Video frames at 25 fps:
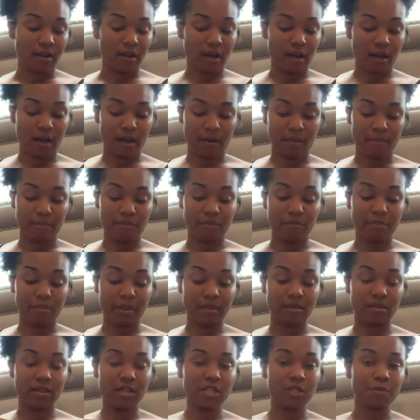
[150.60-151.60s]

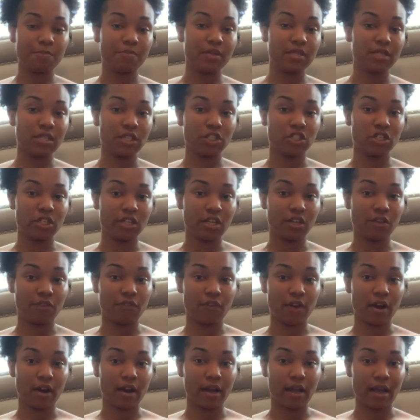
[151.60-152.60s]
But this position is
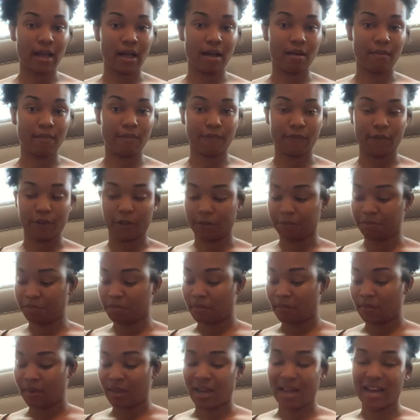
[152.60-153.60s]
very helpful.
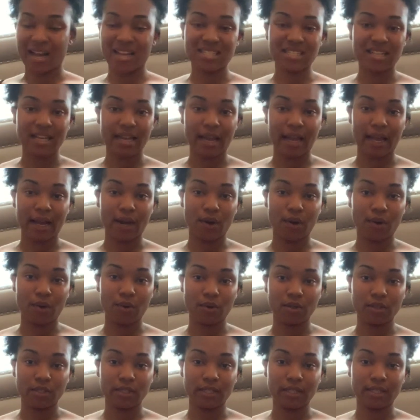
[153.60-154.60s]
As I get
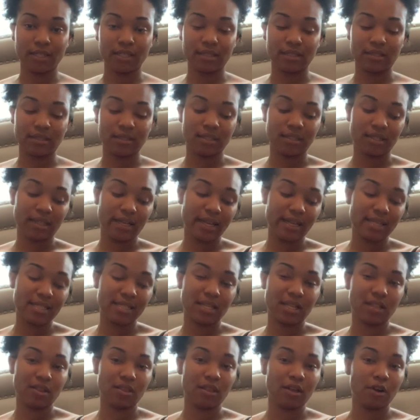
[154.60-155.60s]
older,
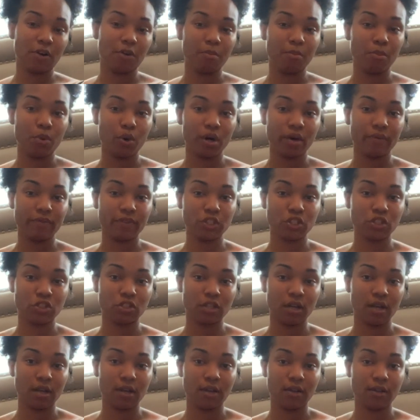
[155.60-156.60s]
it's a little more of a
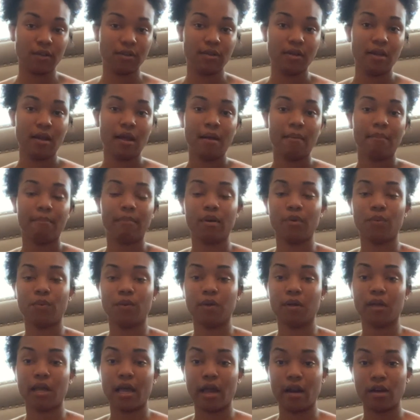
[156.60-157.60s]
struggle, but
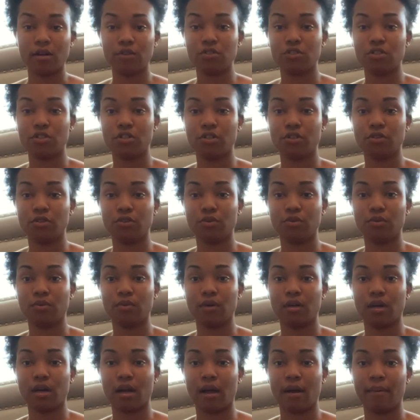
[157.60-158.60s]
we'll get
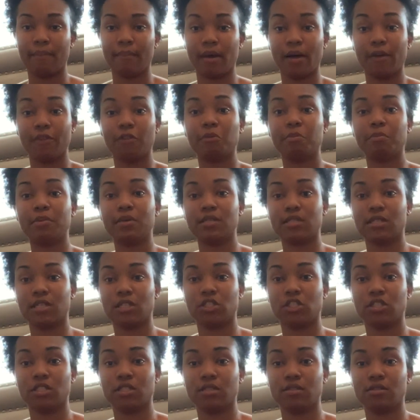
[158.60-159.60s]
into other
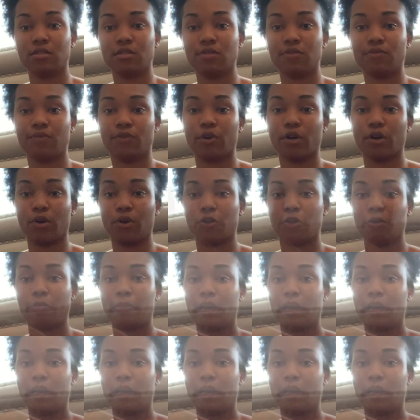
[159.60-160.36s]
positions for older